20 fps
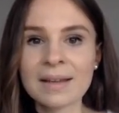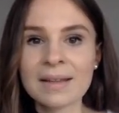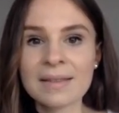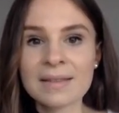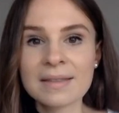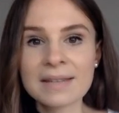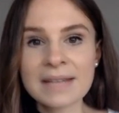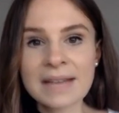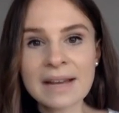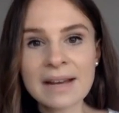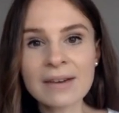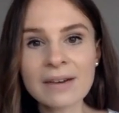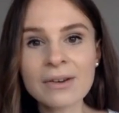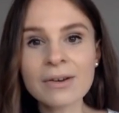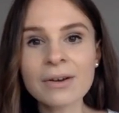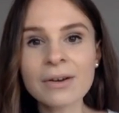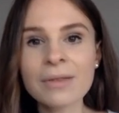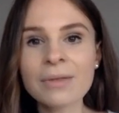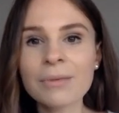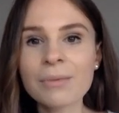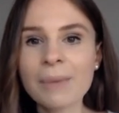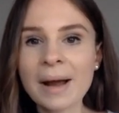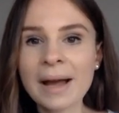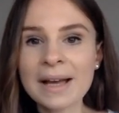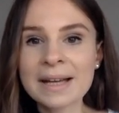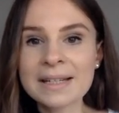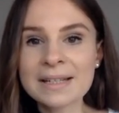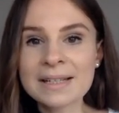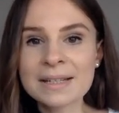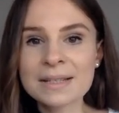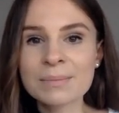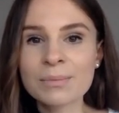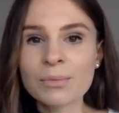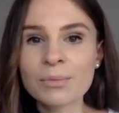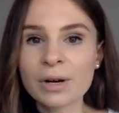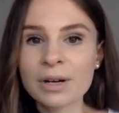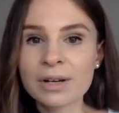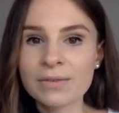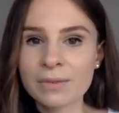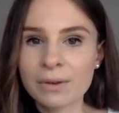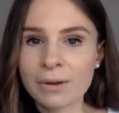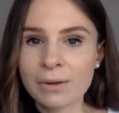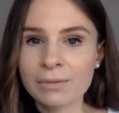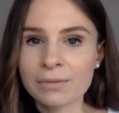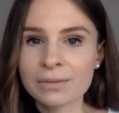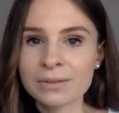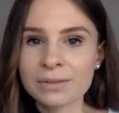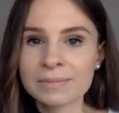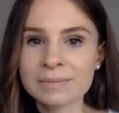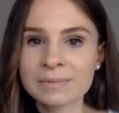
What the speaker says: The dialog on the right is more involved.